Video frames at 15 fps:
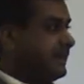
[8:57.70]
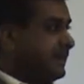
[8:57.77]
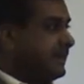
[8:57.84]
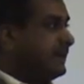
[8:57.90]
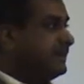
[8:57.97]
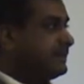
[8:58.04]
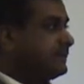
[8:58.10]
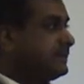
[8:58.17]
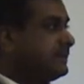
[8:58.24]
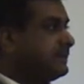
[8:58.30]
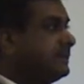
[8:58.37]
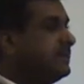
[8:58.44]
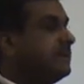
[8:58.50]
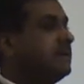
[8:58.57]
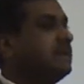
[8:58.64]
Health
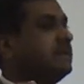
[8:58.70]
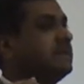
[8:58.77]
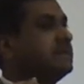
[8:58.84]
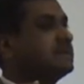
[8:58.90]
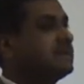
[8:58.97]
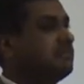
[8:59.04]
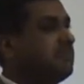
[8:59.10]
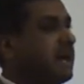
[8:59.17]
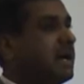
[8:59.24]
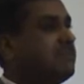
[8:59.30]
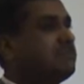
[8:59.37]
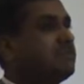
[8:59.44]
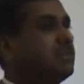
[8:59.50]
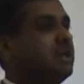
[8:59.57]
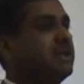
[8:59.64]
is a
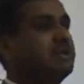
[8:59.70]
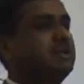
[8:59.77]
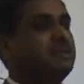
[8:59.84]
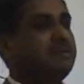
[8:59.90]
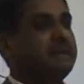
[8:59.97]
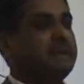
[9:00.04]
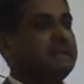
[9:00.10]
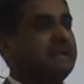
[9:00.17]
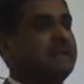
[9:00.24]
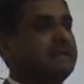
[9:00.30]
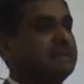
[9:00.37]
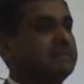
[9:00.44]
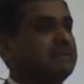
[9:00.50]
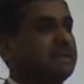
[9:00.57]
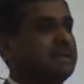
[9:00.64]
byproduct of
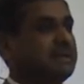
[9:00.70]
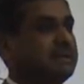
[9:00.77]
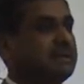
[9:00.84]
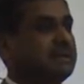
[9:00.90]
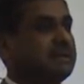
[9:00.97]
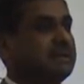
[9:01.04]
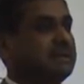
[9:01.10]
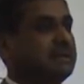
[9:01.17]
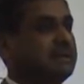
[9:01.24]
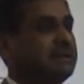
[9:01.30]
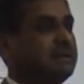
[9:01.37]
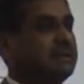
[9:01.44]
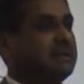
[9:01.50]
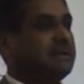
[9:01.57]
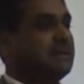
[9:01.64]
enlightenment.
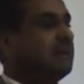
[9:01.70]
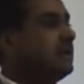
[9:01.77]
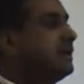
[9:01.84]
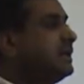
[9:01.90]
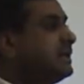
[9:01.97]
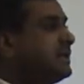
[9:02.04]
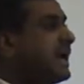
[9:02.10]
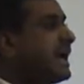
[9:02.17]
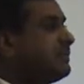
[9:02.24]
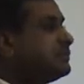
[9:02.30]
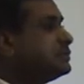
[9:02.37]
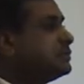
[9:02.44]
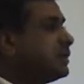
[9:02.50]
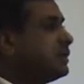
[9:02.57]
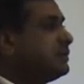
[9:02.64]
It
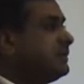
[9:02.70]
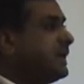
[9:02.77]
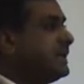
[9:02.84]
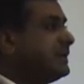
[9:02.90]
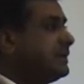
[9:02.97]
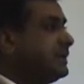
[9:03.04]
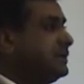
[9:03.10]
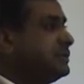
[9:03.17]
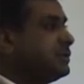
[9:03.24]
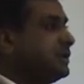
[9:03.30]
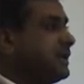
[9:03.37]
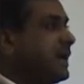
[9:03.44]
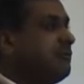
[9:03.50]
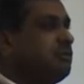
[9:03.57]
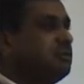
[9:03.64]
happens automatically. You
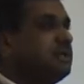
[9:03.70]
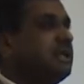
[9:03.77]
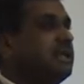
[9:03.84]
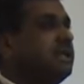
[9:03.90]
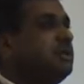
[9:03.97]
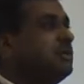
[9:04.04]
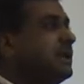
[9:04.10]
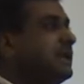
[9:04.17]
don't have to really do